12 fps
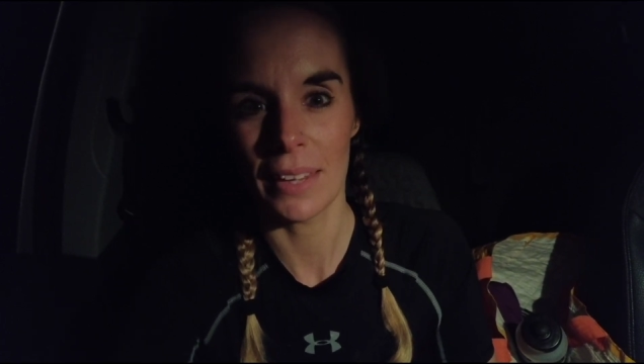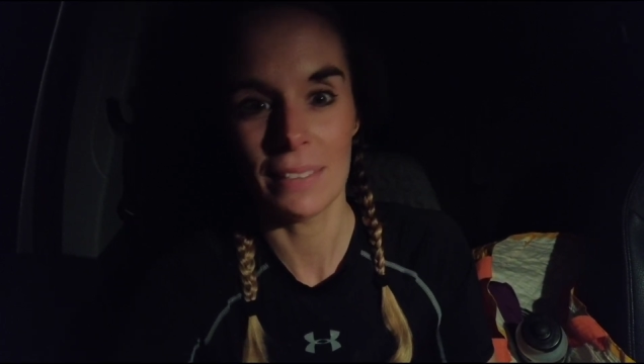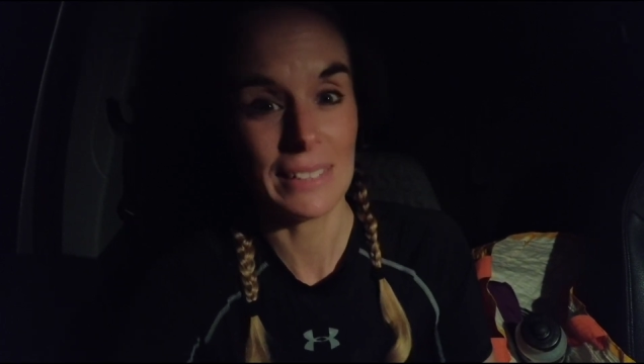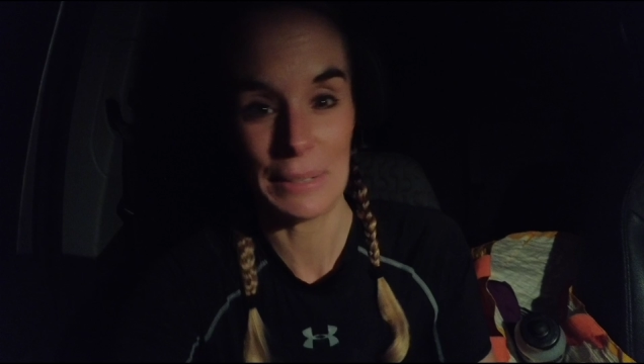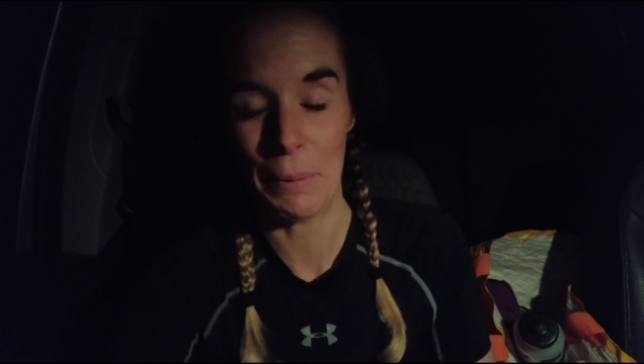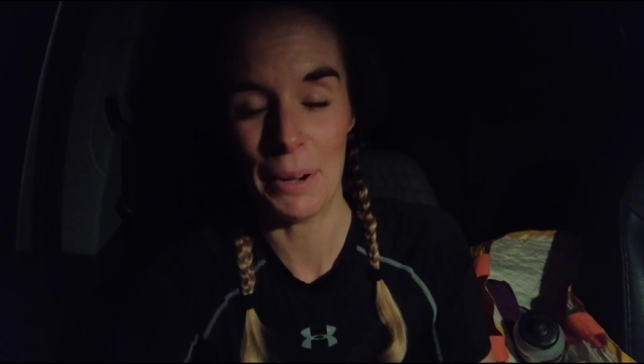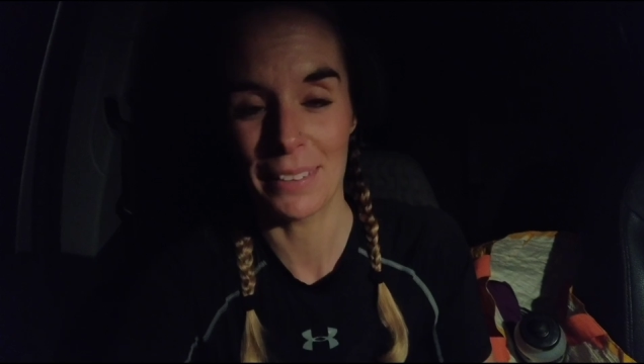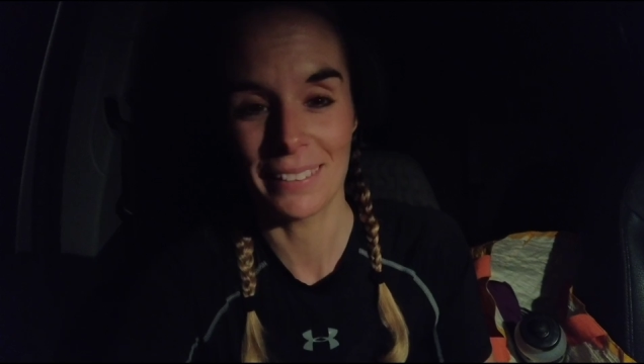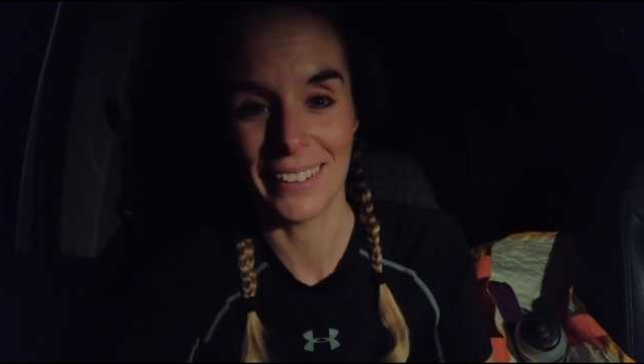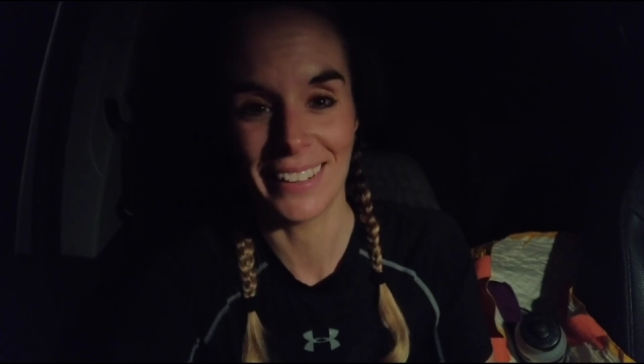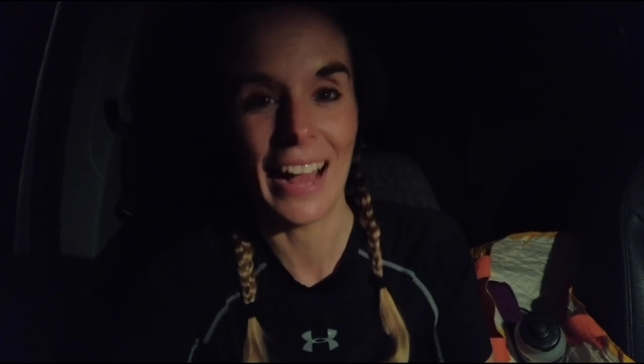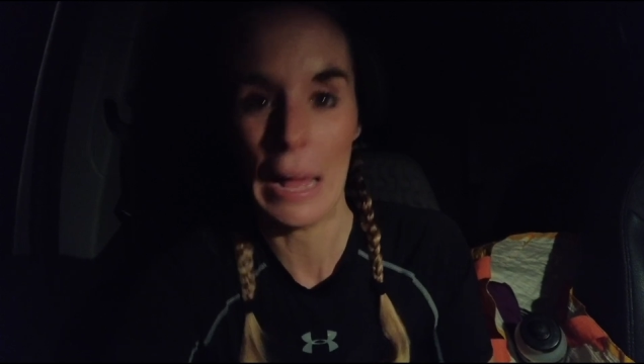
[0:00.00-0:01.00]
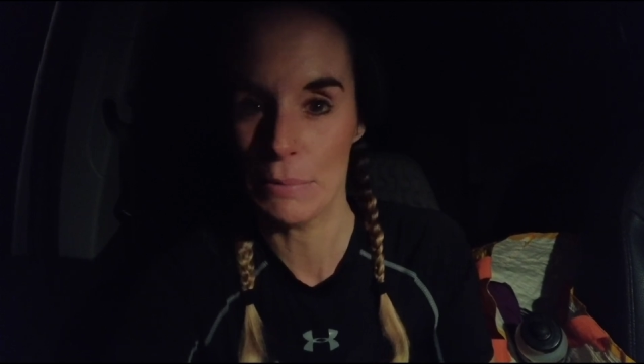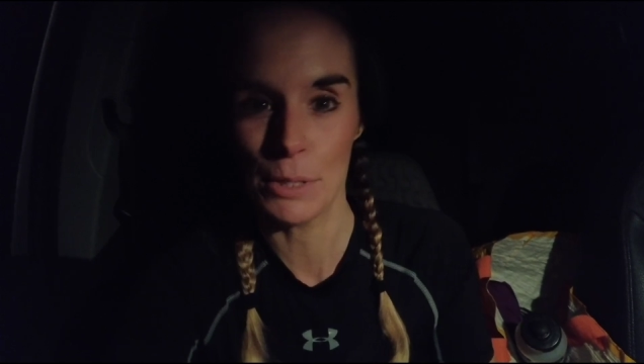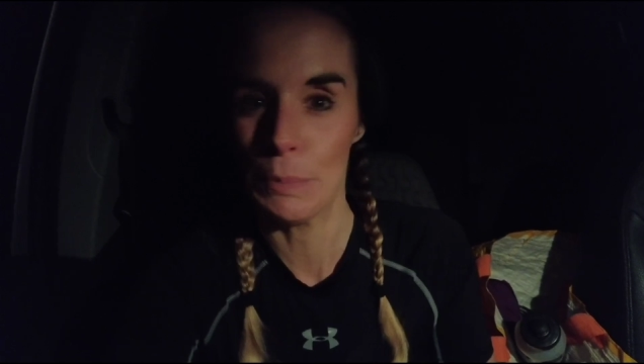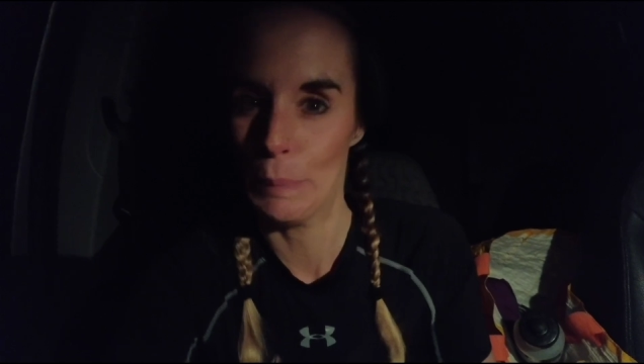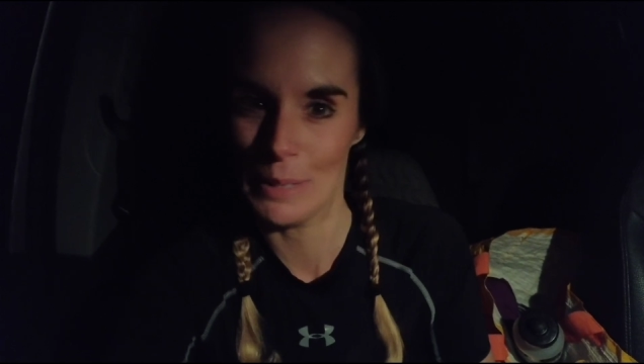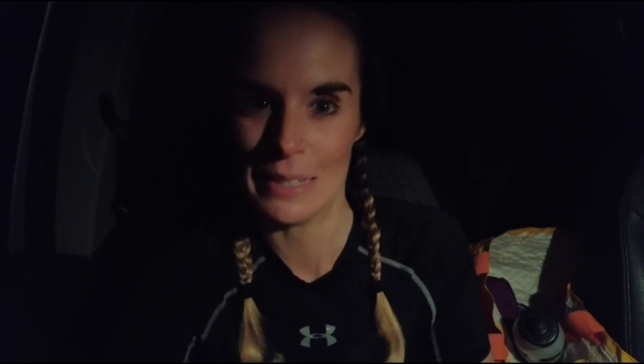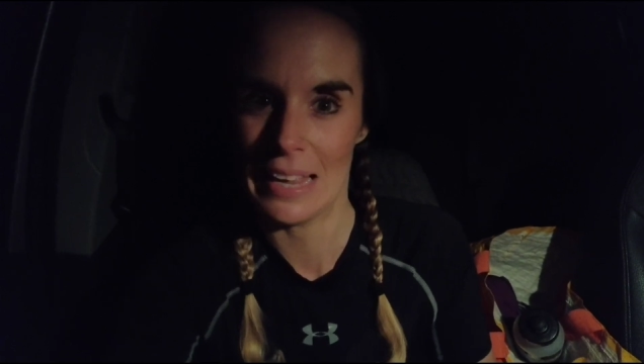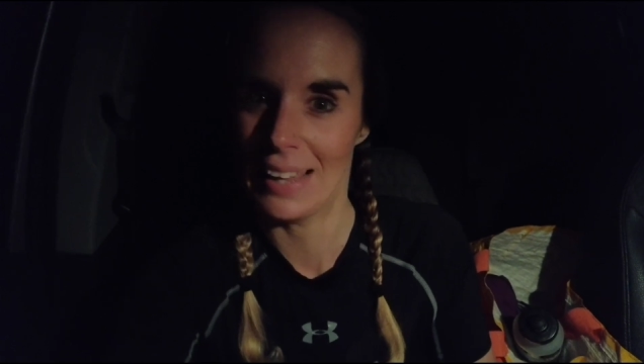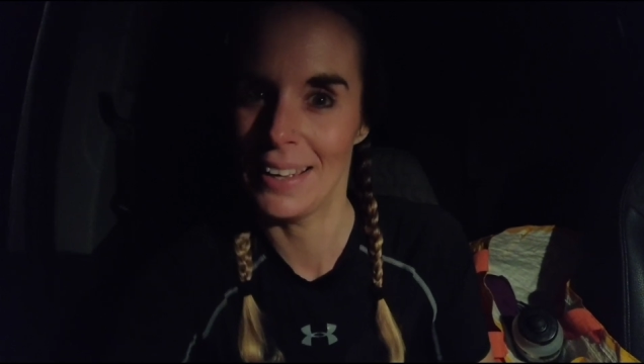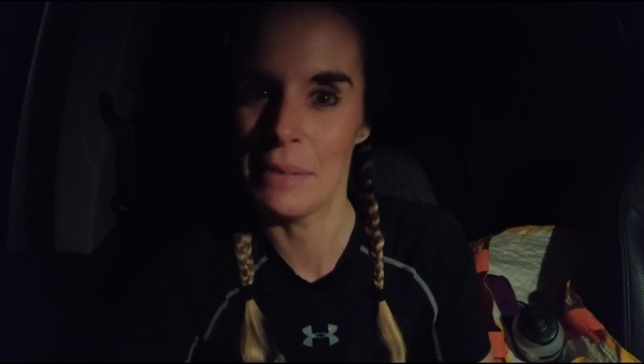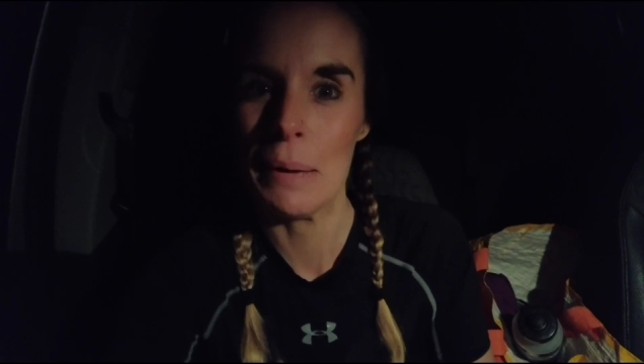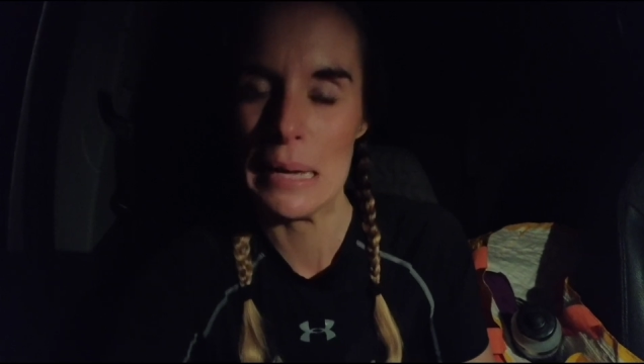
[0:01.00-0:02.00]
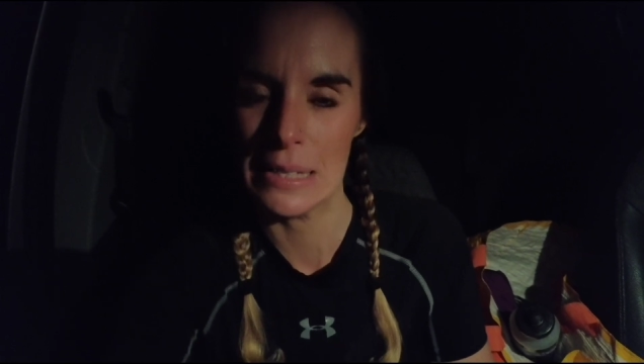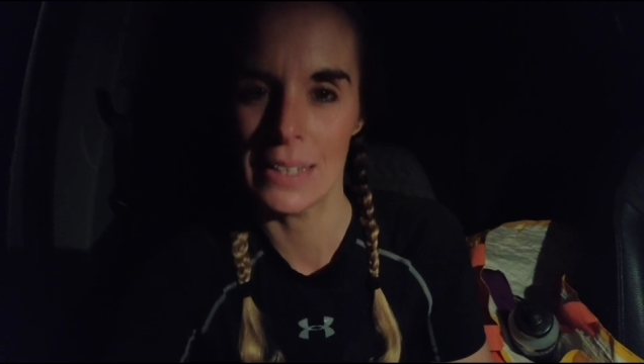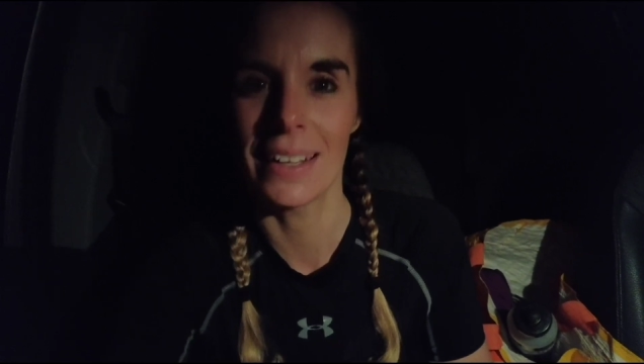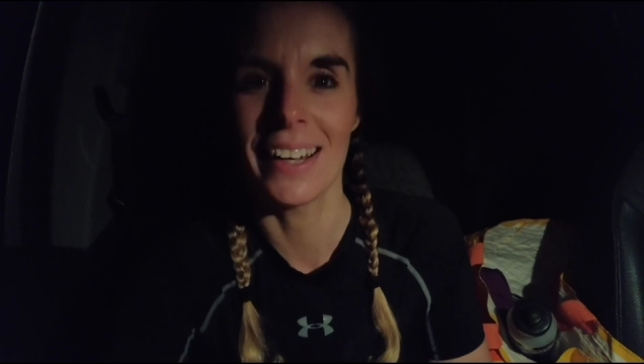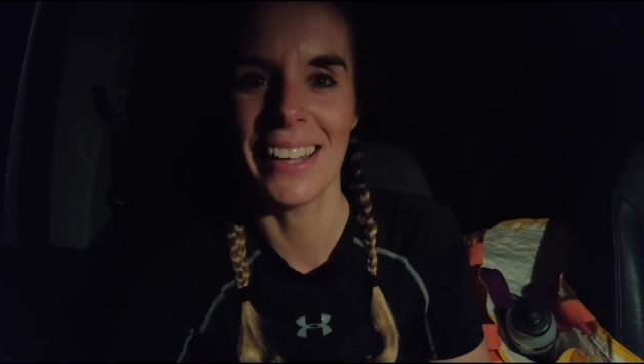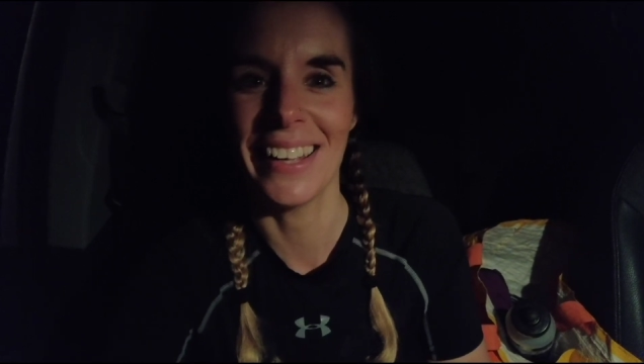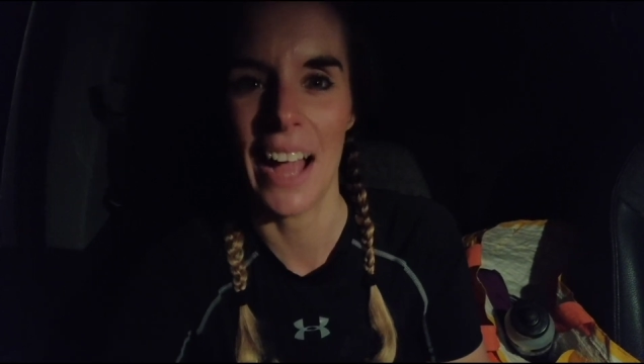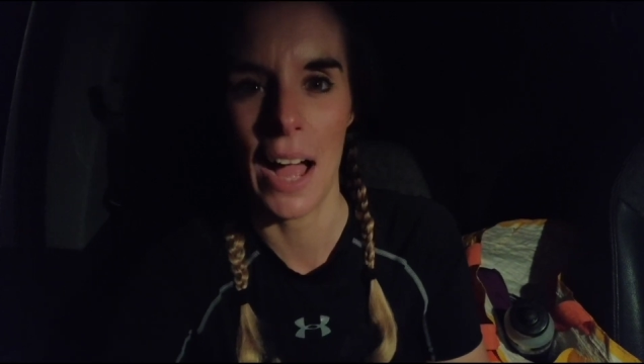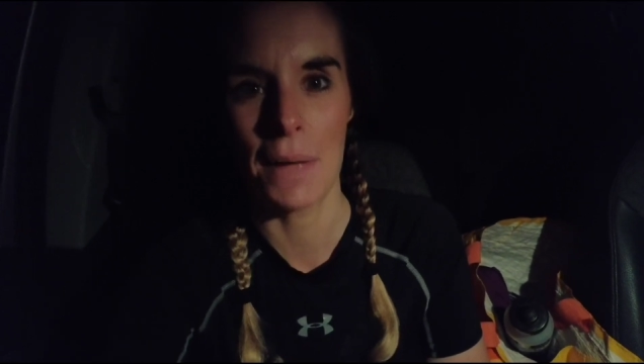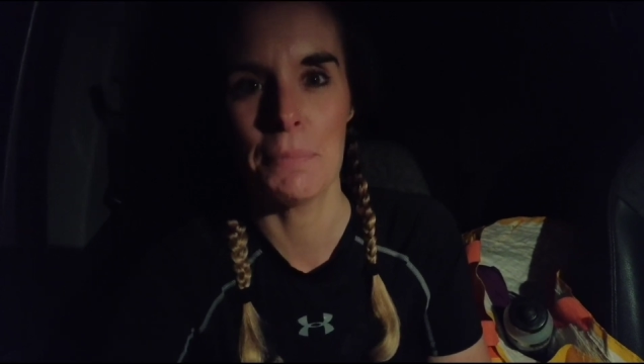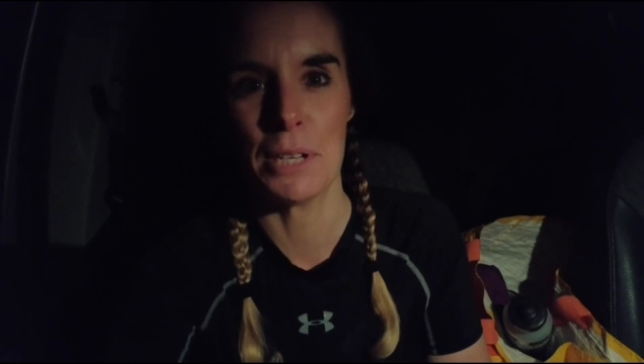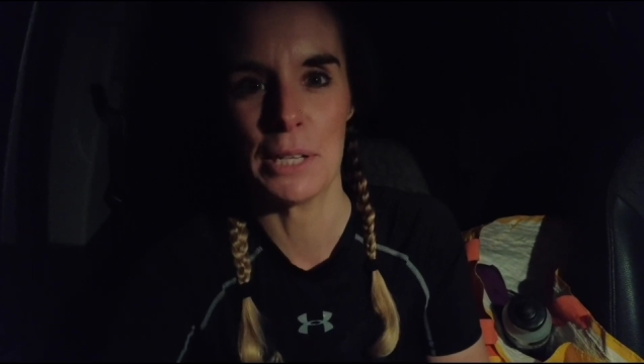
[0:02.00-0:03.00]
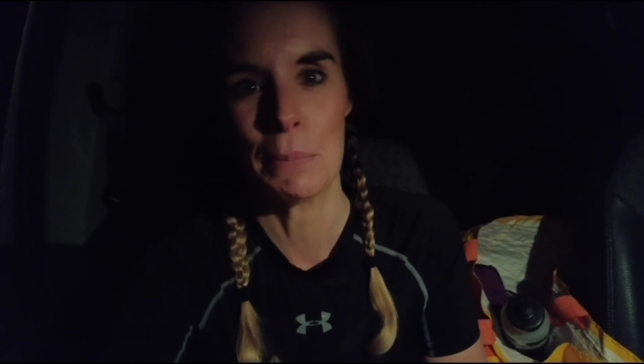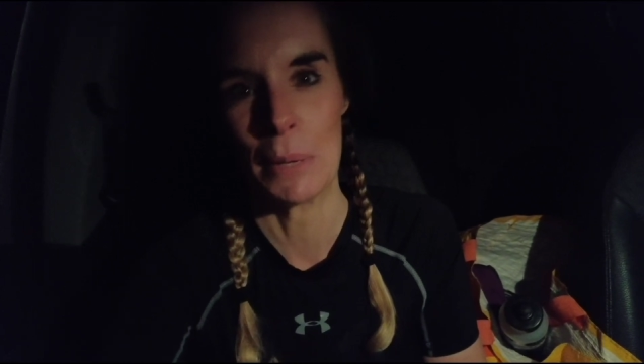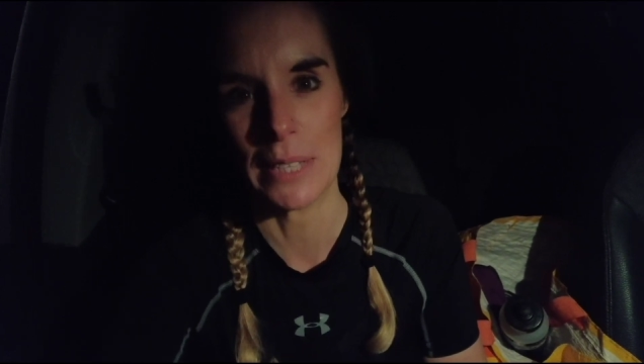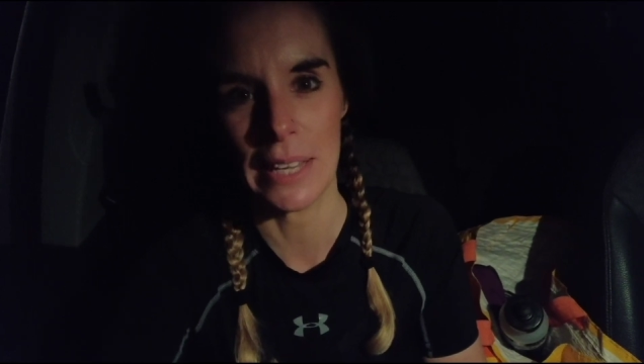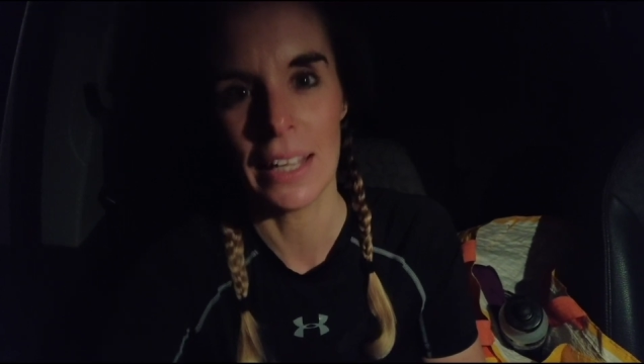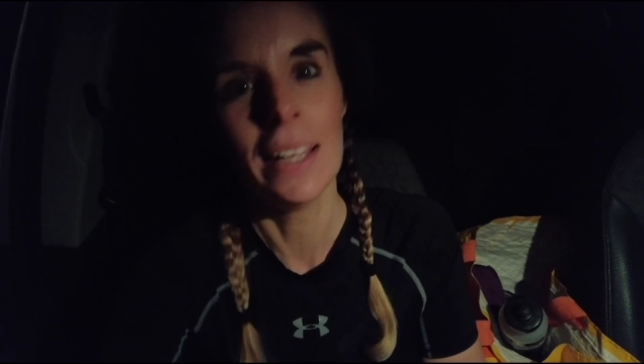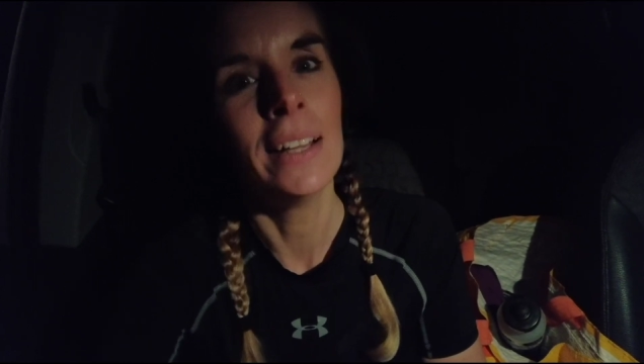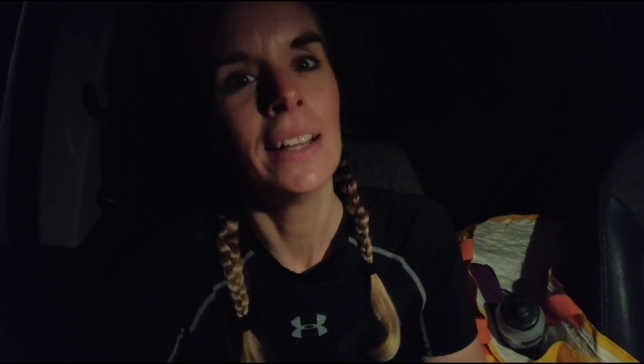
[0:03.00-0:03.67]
I've done a parkrun. I'm just buzzing. Basically, I'm just buzzing.